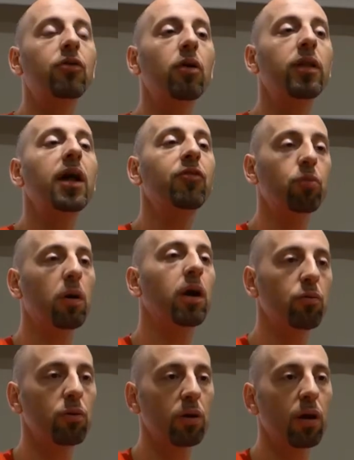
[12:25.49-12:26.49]
So that's what I
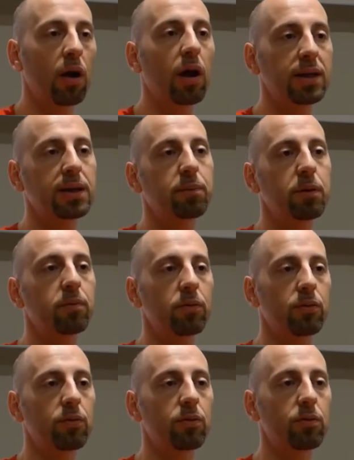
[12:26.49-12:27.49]
would ask
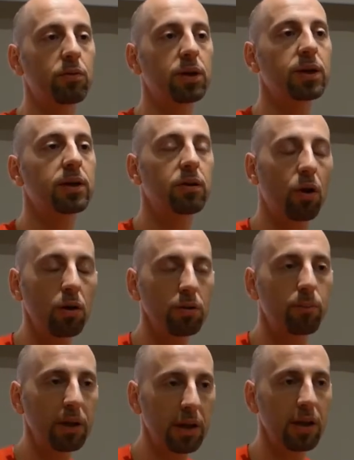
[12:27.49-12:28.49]
people to do. Just
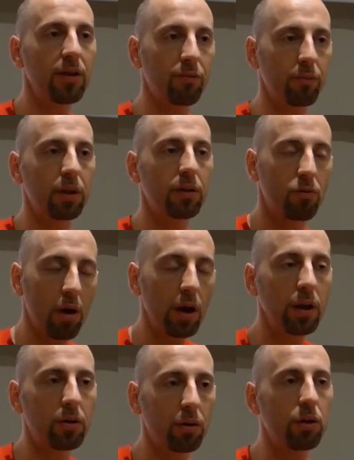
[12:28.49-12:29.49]
don't believe me.
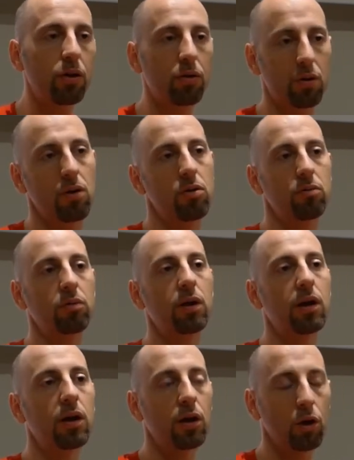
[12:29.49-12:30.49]
Try it on your own.
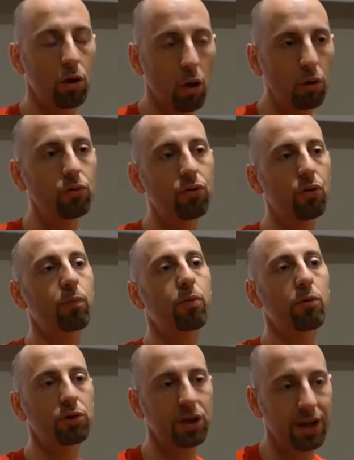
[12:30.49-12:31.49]
Go to your
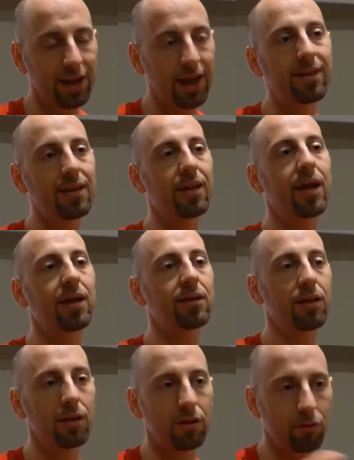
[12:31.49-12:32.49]
project, get the
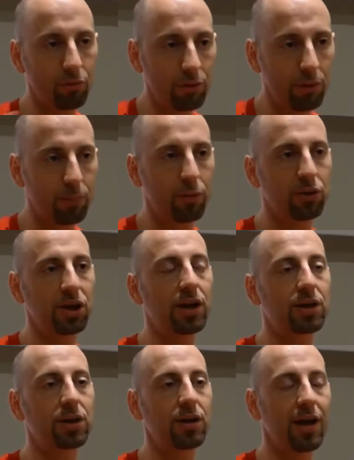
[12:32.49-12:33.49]
data, do the
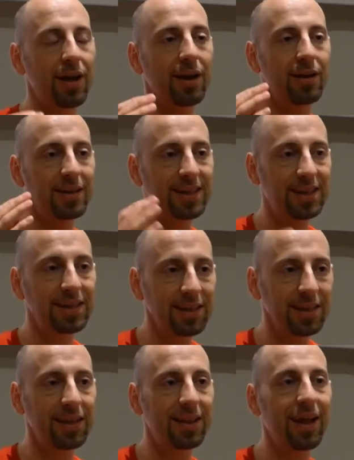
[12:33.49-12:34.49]
projection, and
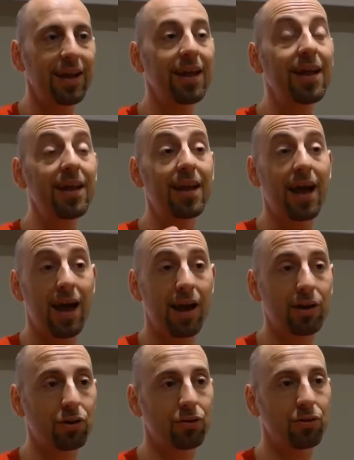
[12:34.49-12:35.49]
see that it
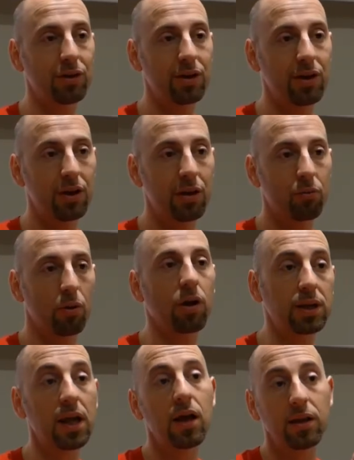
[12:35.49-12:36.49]
actually
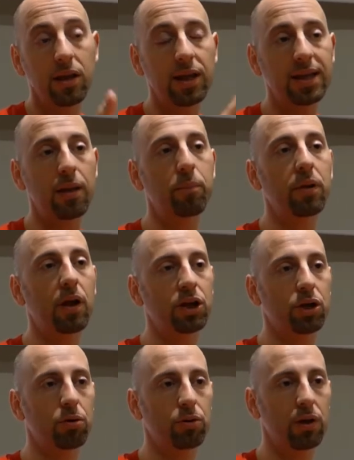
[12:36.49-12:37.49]
works. The example I
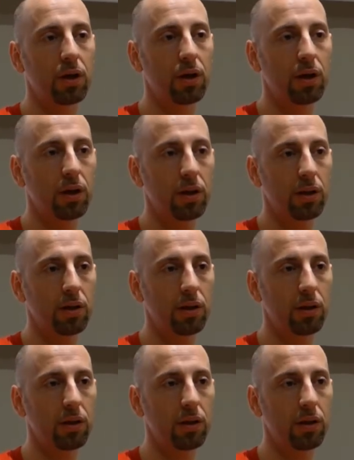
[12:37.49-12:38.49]
showed in
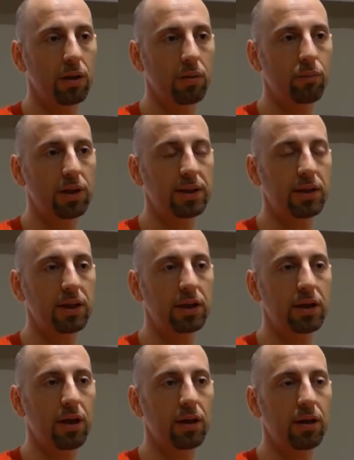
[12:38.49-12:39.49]
the
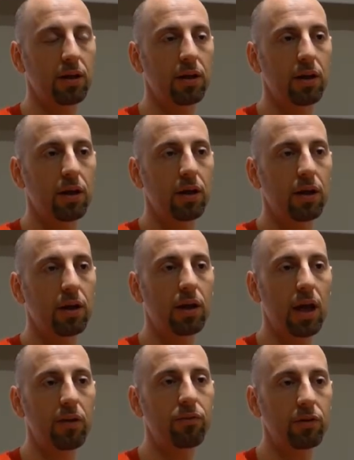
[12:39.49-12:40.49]
presentation I did
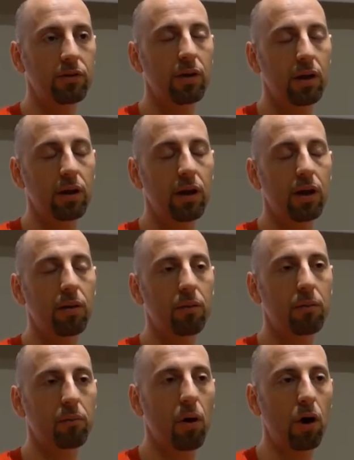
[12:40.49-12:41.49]
gave us a
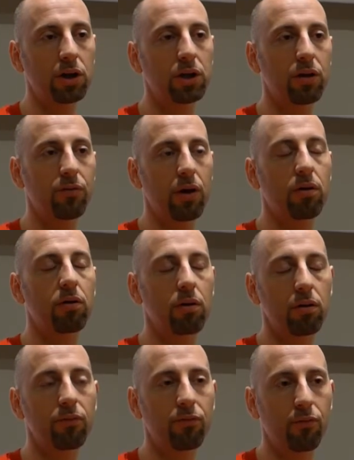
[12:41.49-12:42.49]
margin of error
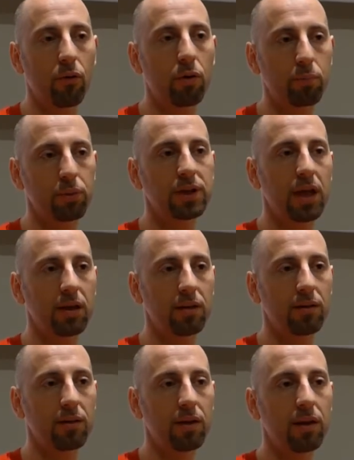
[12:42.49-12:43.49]
of 4%.
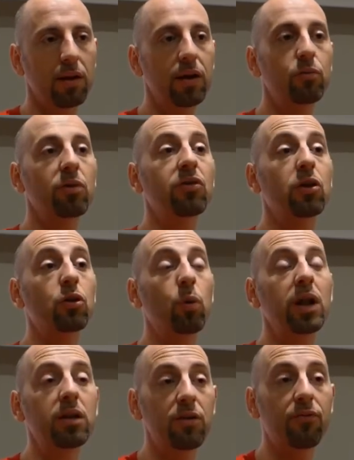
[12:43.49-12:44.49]
It was a
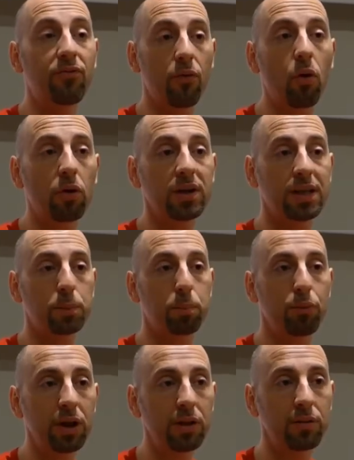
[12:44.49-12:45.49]
24
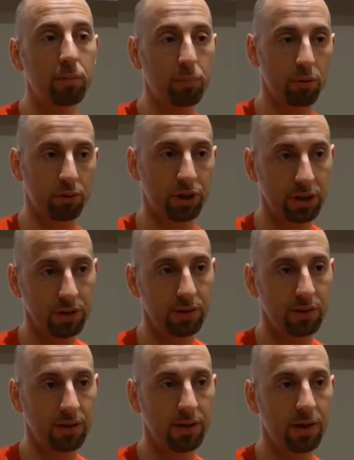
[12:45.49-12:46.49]
sprint
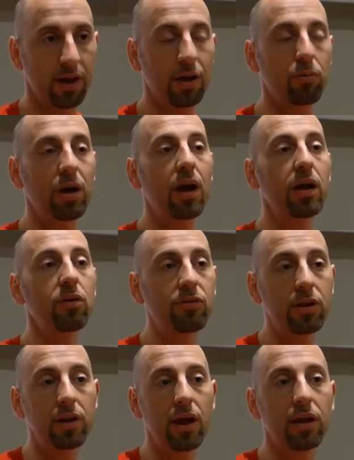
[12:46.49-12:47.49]
project, and when I used
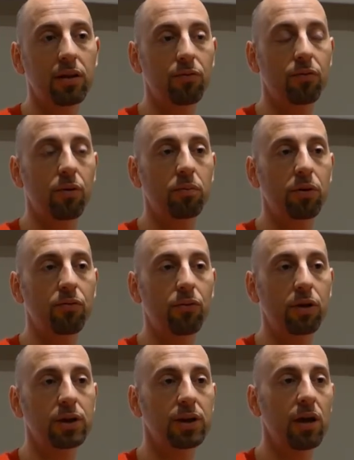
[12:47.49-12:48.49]
the data from the
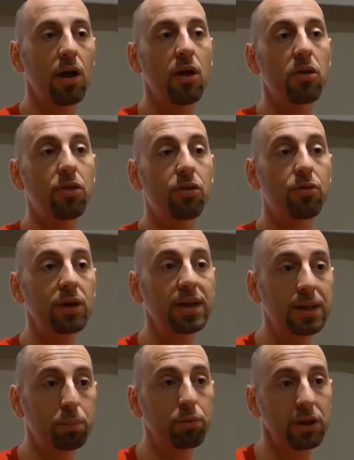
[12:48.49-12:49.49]
first 3
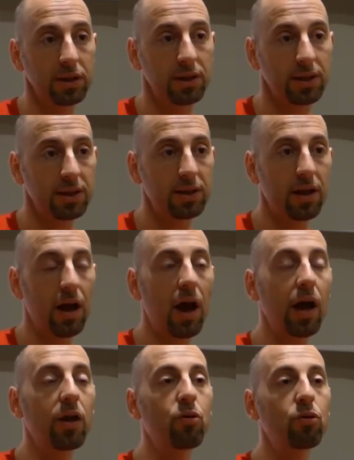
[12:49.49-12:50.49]
sprints,
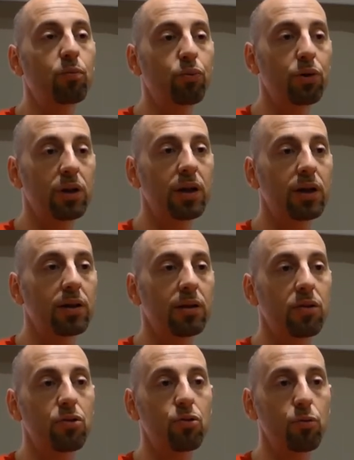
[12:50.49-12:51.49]
I could predict
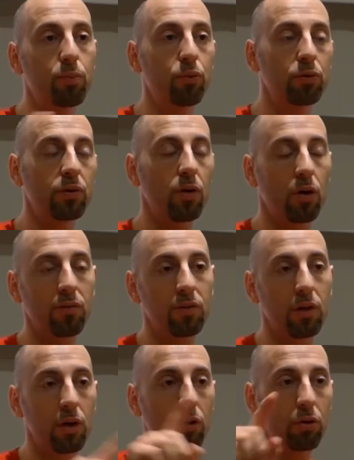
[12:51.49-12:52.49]
the throughput of
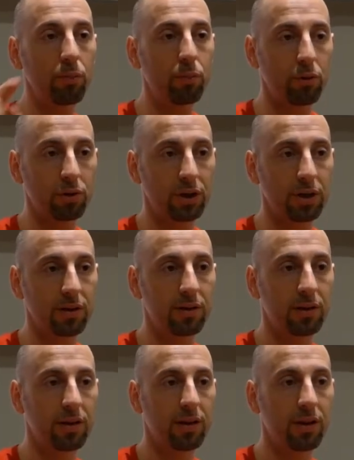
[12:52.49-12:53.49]
the whole project,
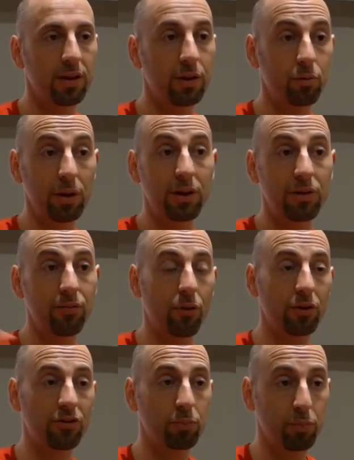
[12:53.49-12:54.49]

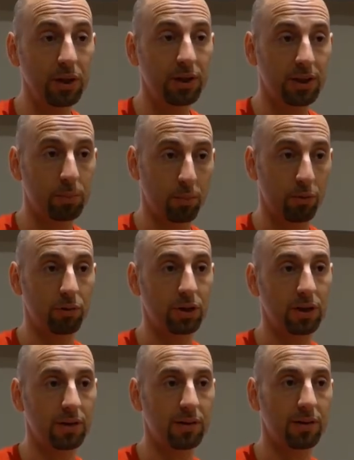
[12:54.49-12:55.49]
24 sprints
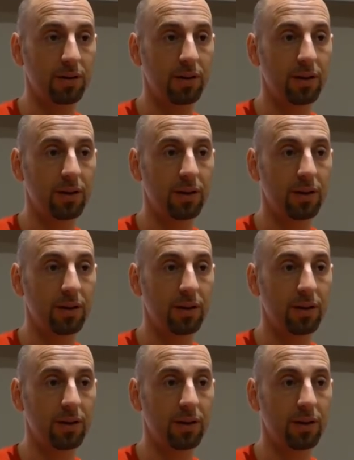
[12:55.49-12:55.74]
project,